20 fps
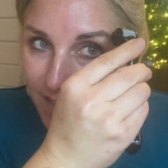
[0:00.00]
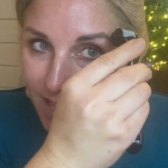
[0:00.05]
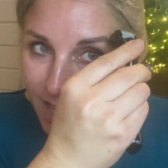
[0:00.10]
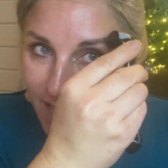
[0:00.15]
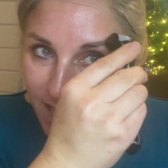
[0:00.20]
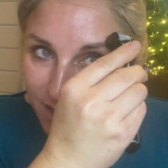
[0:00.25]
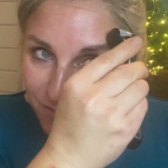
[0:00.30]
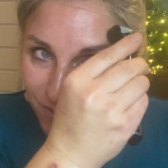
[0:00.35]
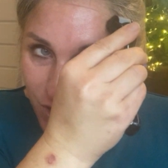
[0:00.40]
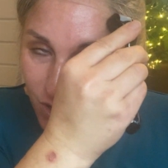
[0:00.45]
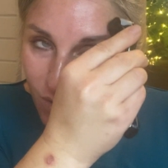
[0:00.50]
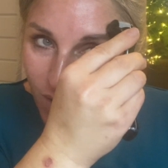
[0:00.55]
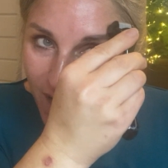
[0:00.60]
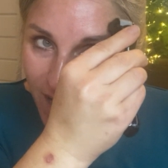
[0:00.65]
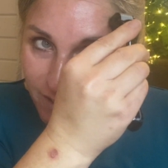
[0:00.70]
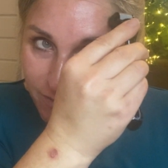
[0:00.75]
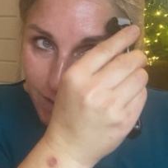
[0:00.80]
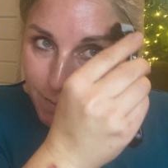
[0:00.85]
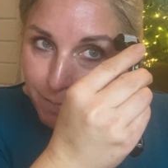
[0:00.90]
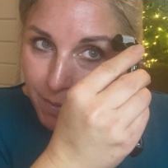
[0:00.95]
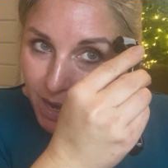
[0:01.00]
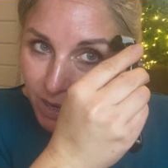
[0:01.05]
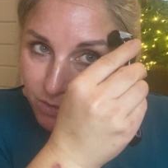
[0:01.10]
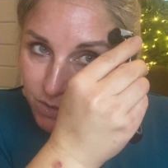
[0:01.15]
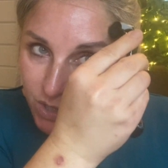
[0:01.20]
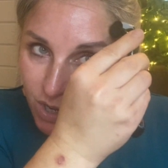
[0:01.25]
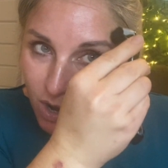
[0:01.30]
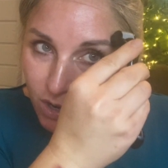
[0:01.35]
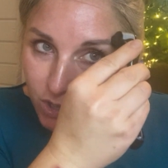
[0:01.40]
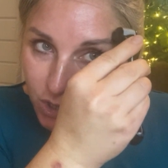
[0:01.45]
if you're having
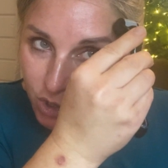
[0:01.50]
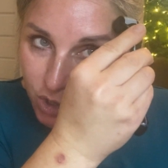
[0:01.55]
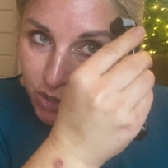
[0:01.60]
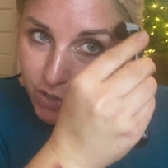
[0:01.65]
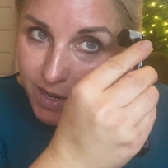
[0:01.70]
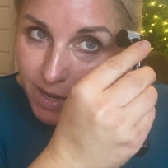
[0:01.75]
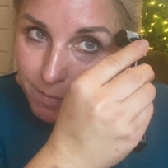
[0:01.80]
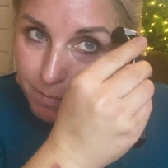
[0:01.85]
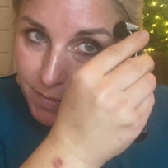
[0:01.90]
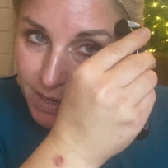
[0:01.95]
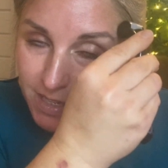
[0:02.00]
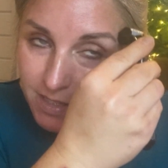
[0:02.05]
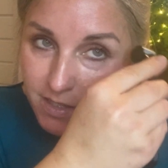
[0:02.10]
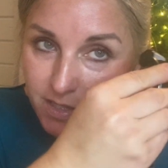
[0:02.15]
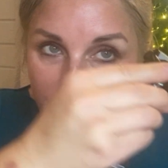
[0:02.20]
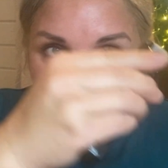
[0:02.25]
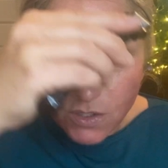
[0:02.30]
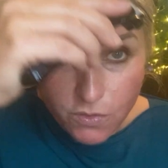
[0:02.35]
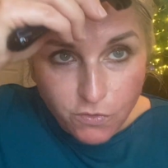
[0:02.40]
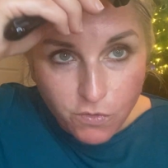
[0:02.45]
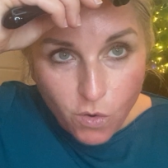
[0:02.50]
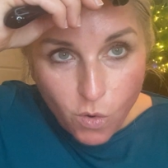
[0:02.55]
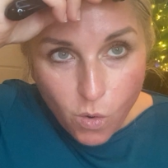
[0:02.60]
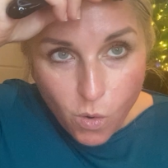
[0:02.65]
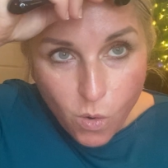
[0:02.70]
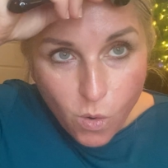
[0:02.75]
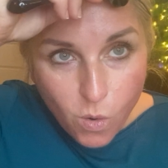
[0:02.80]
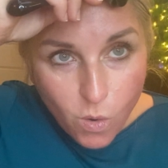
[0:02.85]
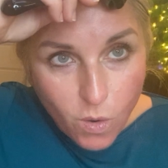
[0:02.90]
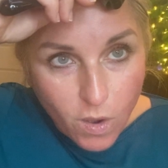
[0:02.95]
Botox treatments
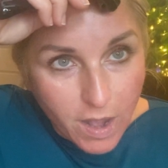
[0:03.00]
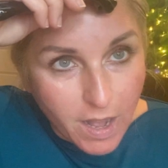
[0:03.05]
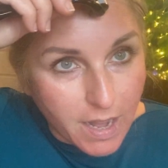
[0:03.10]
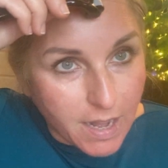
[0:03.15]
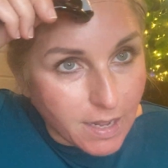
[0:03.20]
for